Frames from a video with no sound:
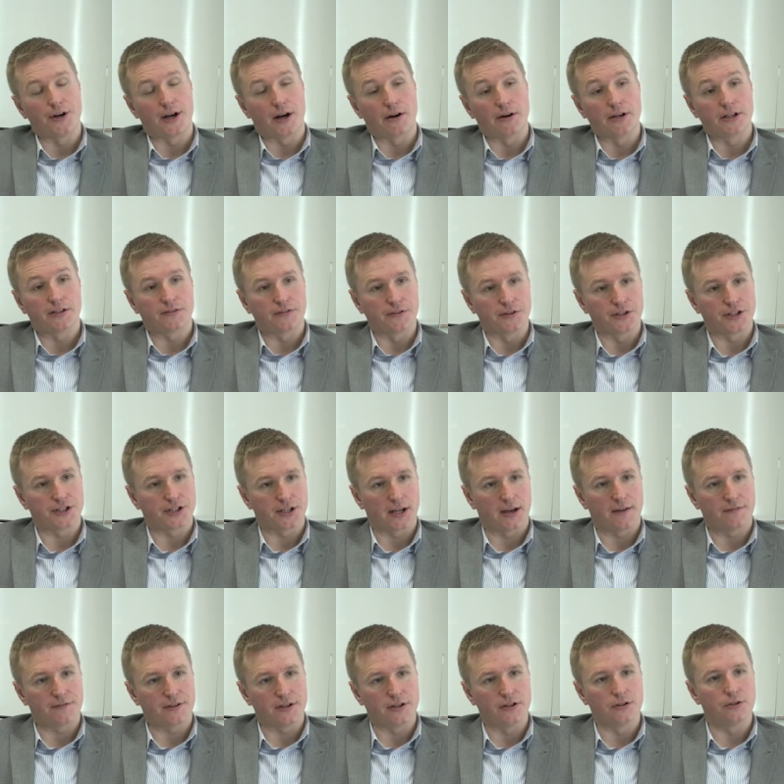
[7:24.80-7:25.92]
areas for the
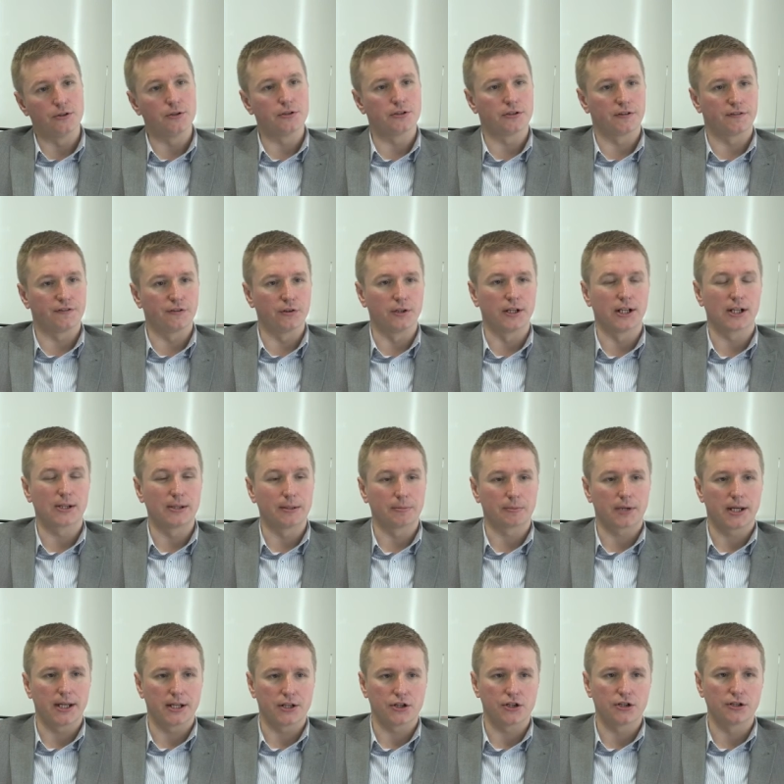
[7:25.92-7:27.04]
staff to use, a fully equipped
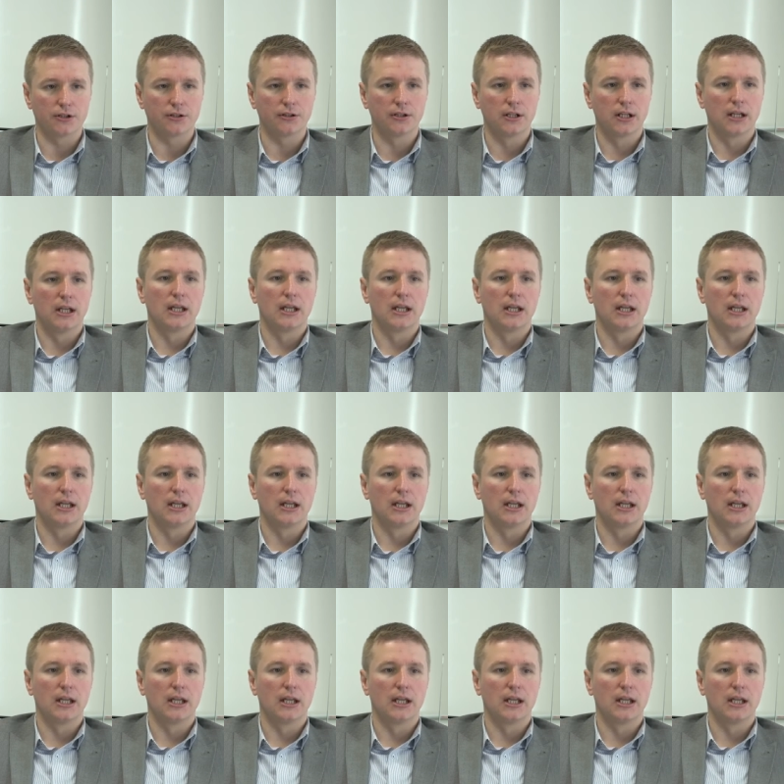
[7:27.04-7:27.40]
kitchen,